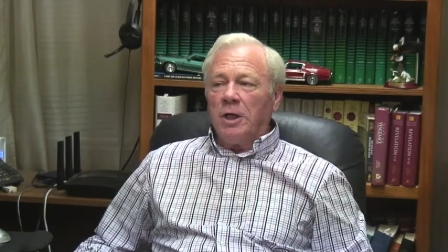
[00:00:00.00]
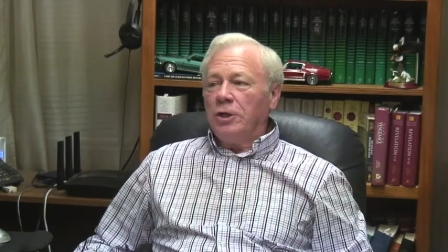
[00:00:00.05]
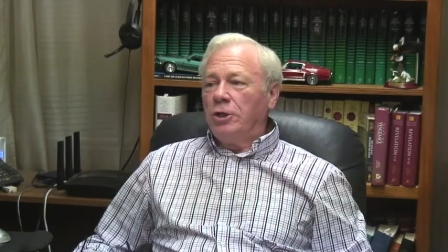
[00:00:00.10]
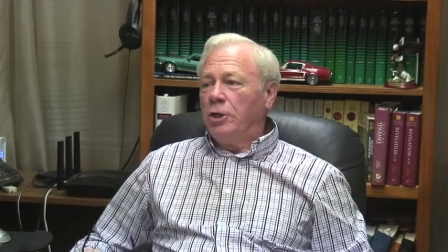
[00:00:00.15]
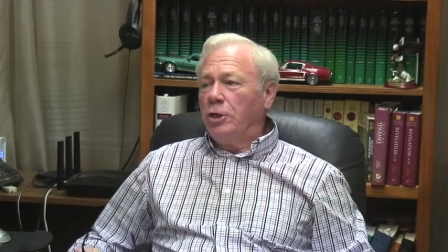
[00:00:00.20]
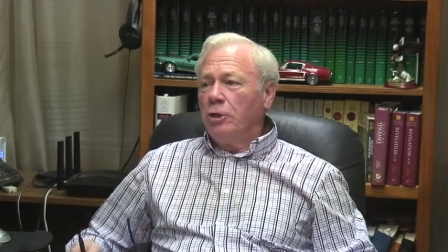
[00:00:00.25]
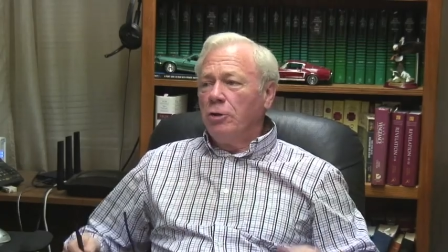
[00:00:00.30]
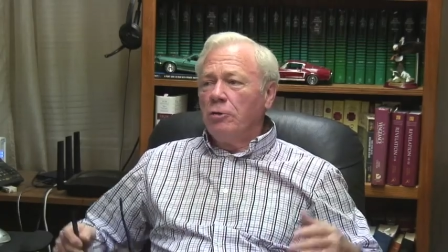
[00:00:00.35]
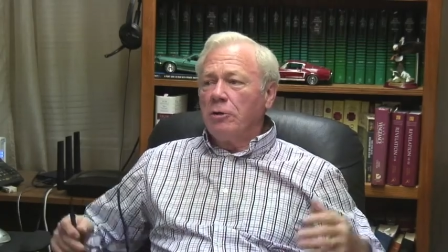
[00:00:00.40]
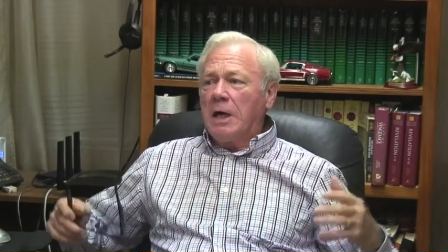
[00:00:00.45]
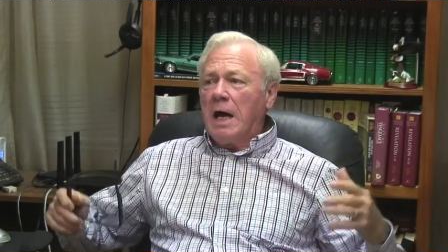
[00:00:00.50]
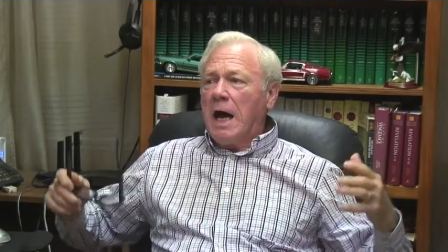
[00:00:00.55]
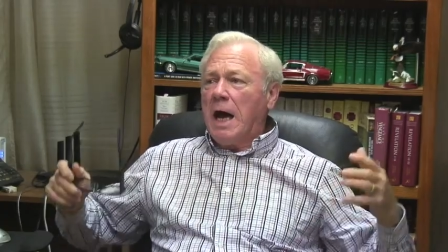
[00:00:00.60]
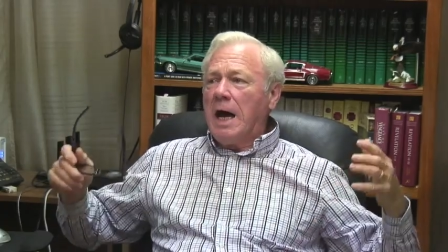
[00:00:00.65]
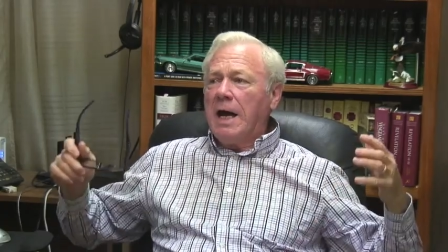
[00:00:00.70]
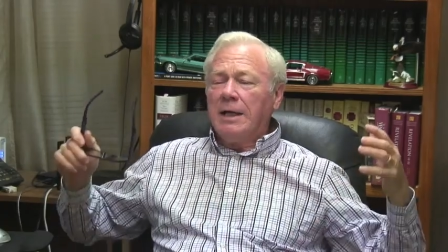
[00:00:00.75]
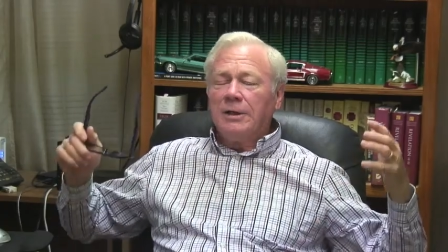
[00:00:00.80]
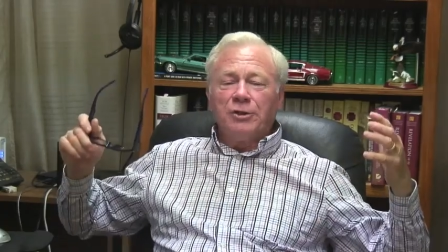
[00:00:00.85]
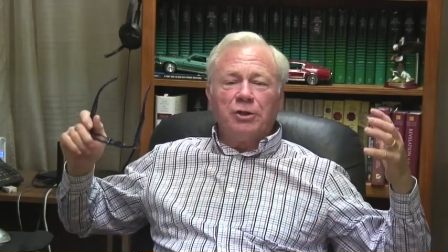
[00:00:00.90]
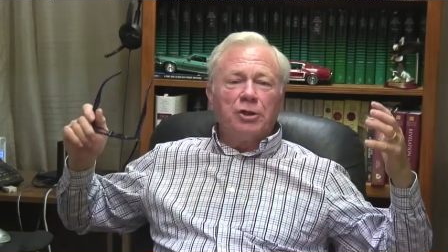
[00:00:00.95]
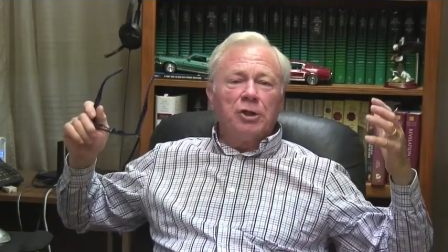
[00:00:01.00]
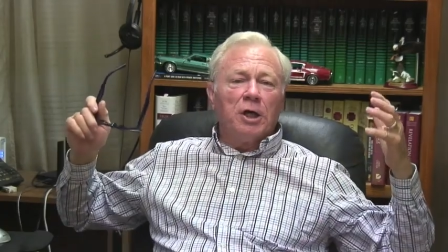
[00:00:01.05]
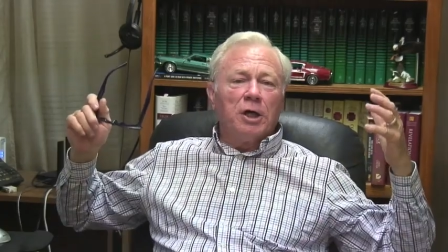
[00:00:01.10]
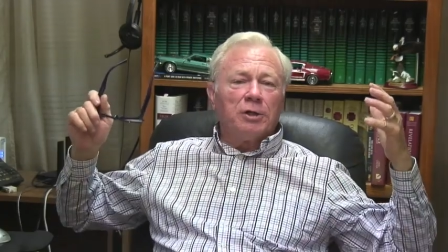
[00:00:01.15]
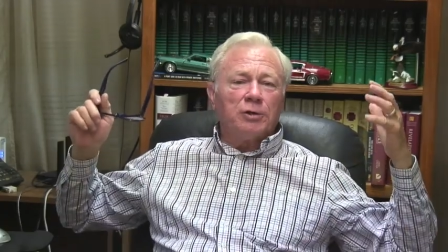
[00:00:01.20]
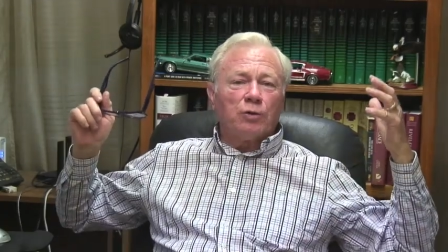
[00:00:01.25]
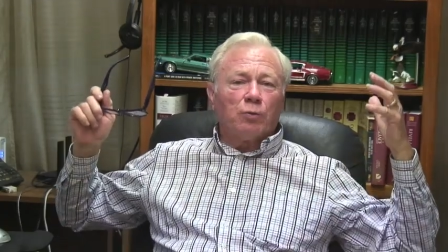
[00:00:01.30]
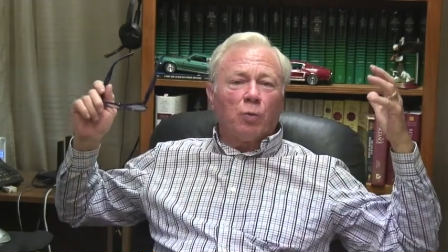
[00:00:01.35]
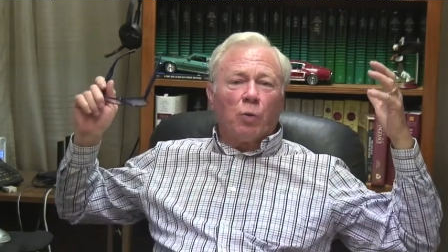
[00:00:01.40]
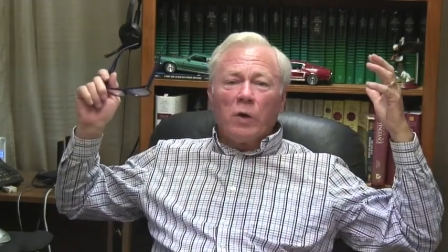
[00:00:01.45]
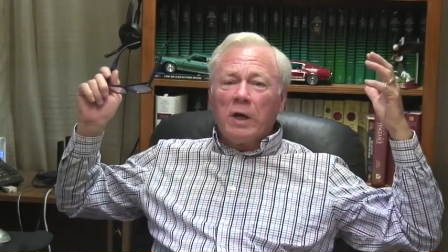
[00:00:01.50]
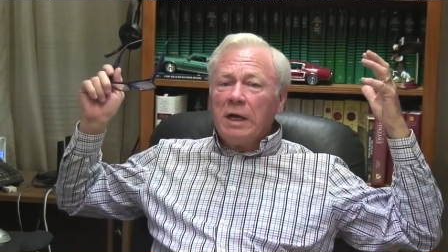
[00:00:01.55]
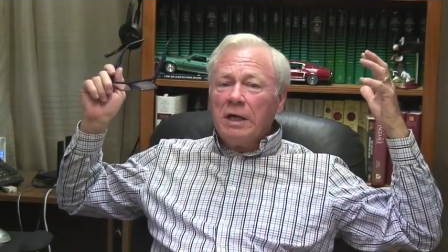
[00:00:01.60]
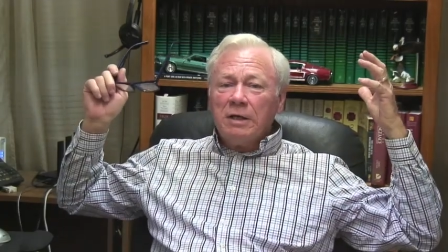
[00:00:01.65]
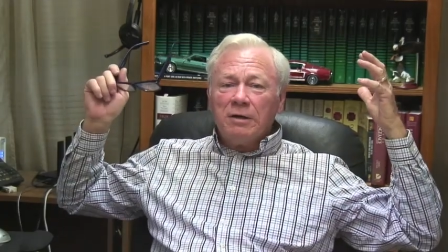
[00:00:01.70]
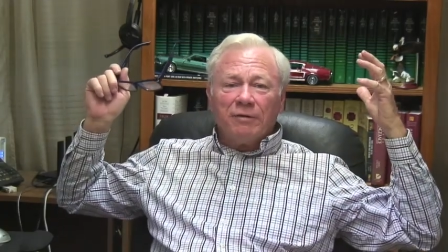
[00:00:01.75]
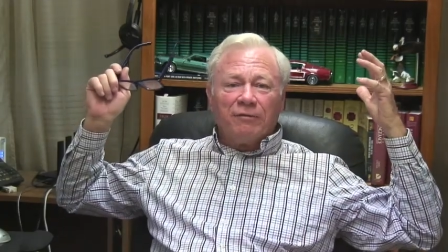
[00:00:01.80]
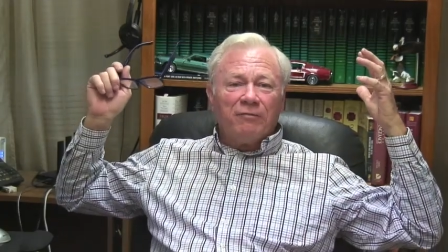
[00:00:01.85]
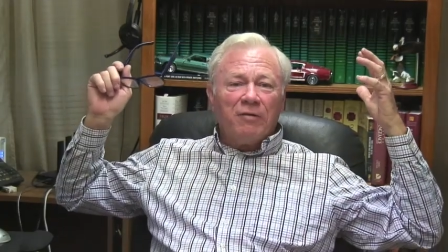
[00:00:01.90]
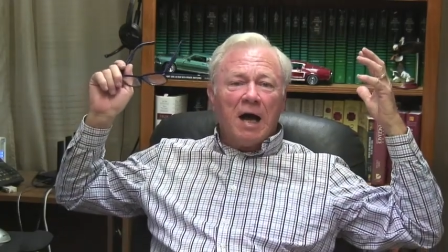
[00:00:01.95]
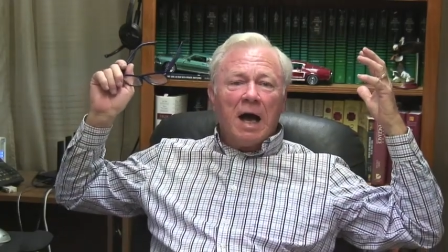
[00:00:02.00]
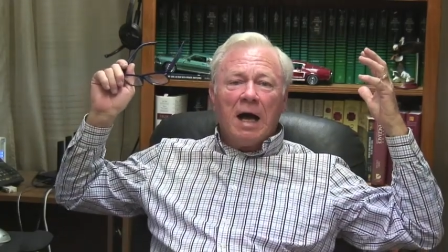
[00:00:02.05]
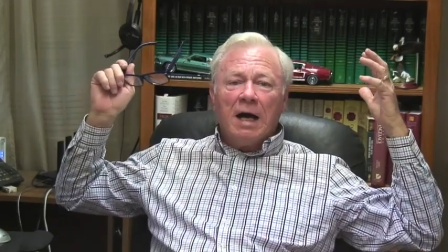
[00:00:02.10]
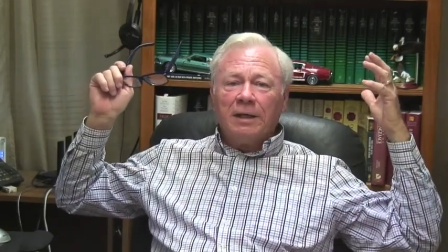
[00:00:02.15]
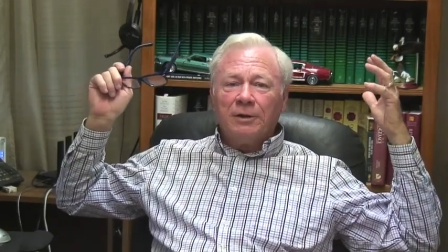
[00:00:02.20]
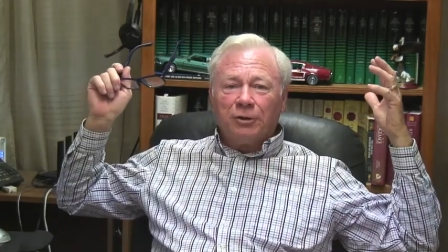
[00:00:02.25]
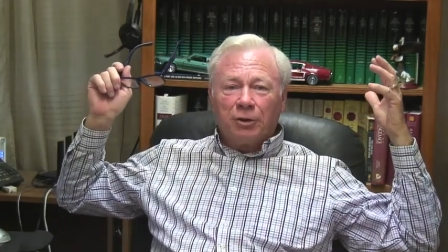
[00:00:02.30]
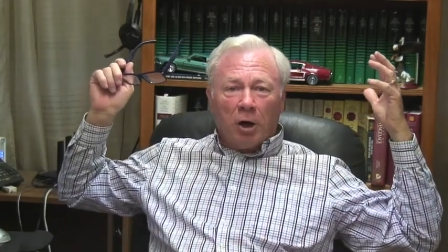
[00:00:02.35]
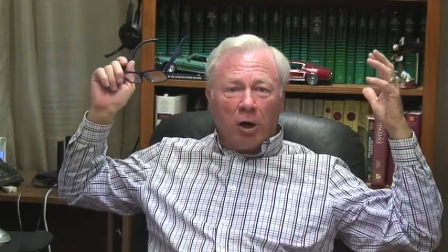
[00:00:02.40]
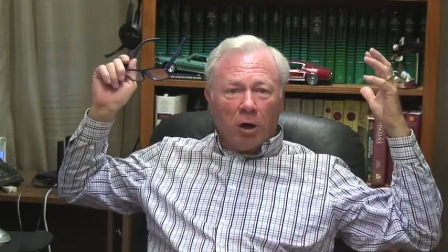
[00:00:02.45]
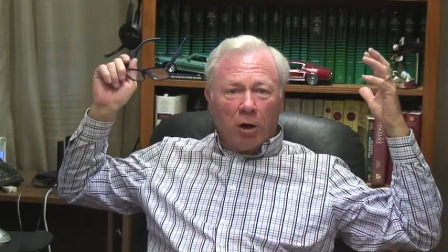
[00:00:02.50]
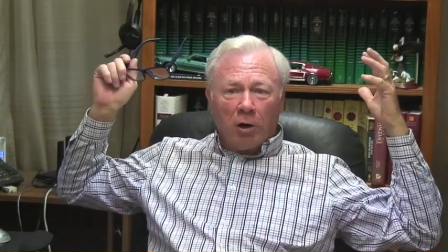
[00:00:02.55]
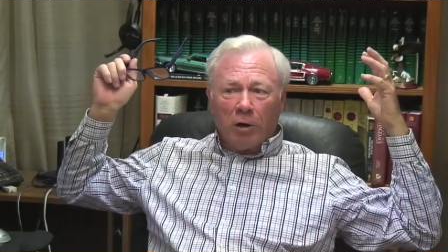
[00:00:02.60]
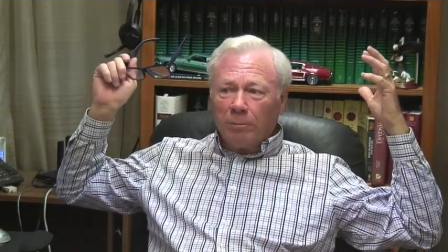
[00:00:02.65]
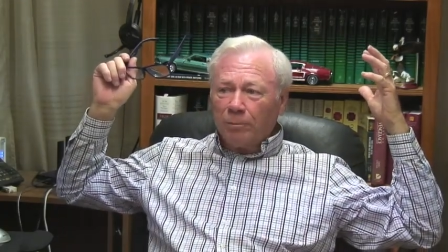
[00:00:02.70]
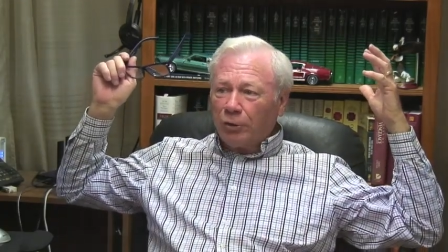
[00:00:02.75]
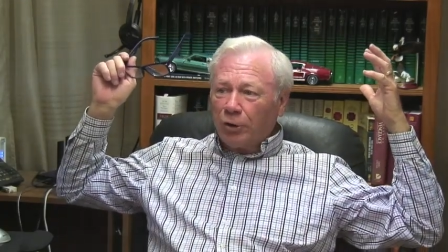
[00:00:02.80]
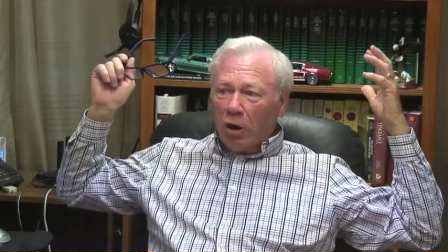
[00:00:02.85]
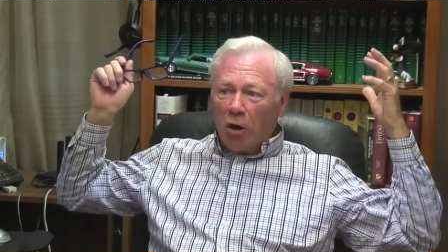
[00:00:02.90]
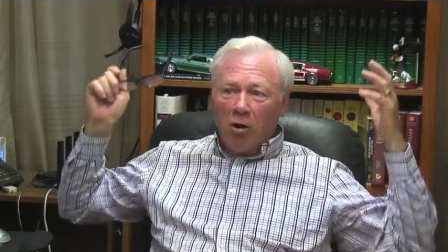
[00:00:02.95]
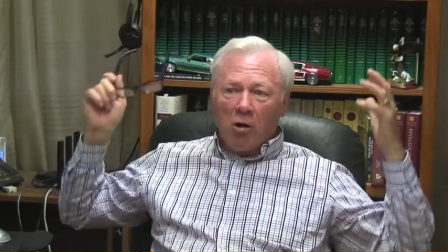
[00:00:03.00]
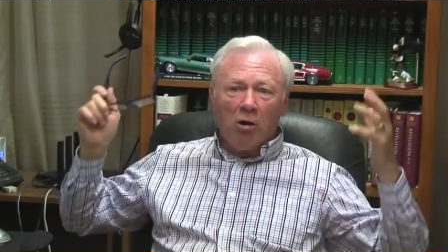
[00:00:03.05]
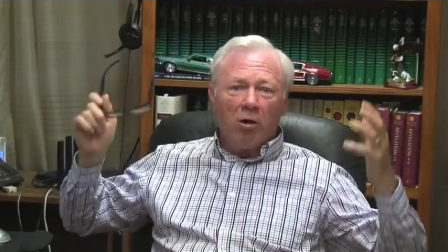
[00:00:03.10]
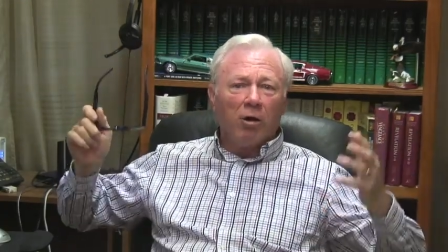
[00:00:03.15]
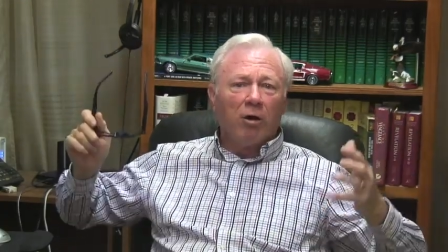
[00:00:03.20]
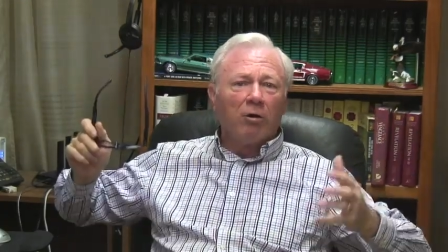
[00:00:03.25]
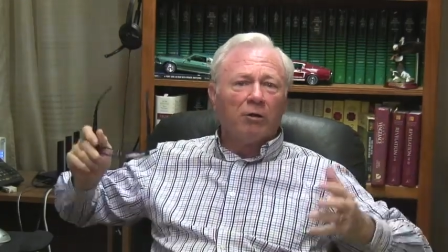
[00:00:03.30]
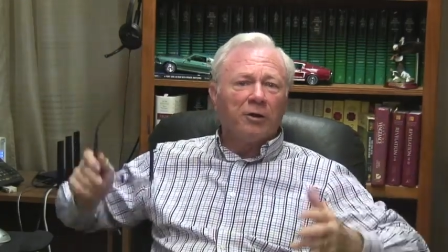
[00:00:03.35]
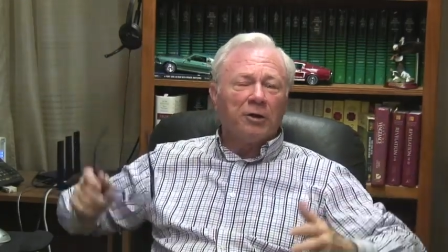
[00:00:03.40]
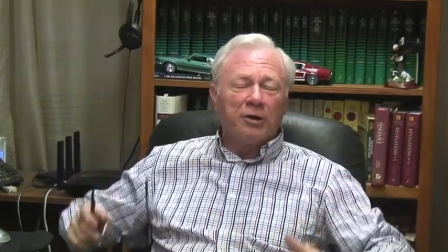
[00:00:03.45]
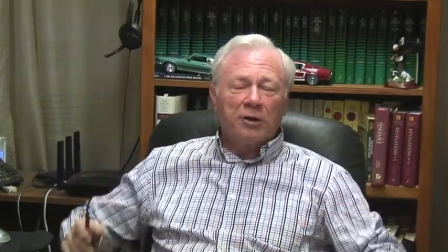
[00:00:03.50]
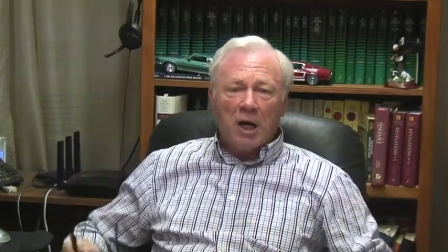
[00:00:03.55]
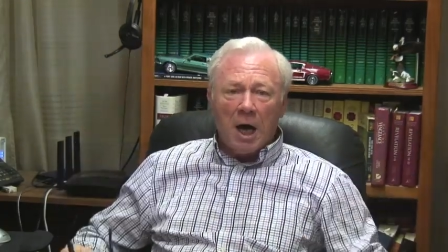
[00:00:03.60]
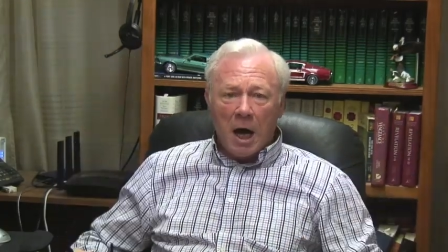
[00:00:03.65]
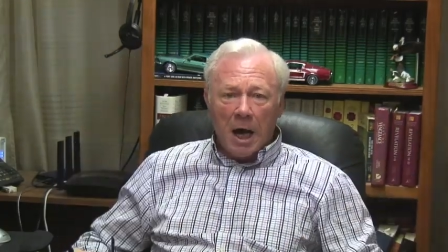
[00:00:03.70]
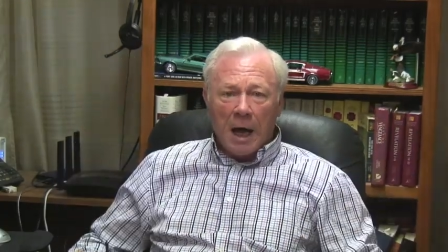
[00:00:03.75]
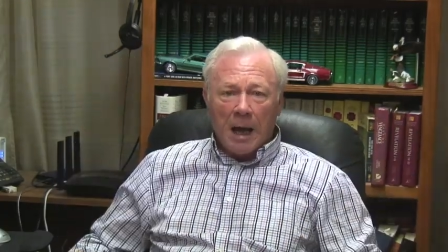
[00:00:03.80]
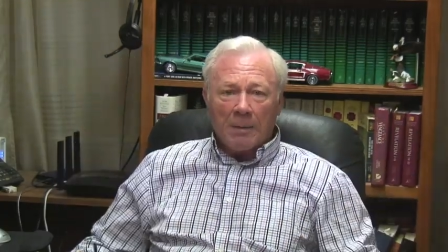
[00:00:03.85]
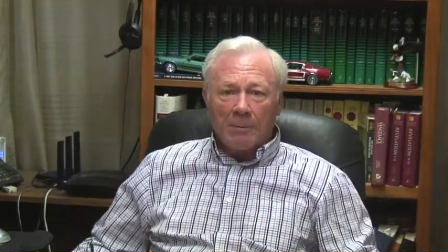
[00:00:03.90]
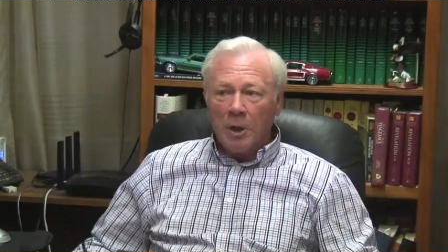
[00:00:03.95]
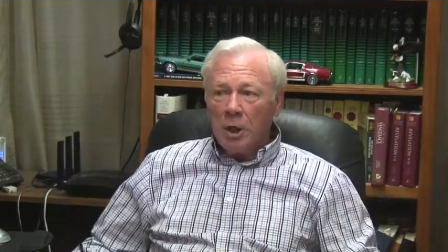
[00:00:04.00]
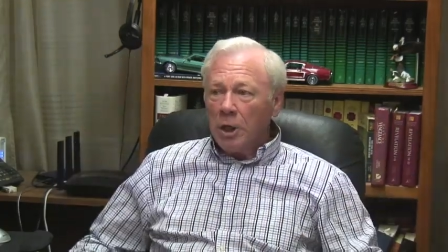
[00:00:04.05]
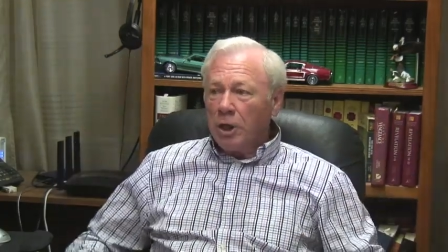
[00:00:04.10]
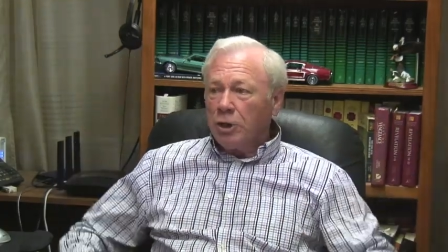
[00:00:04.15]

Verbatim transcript: you guys just redefine terms all the time.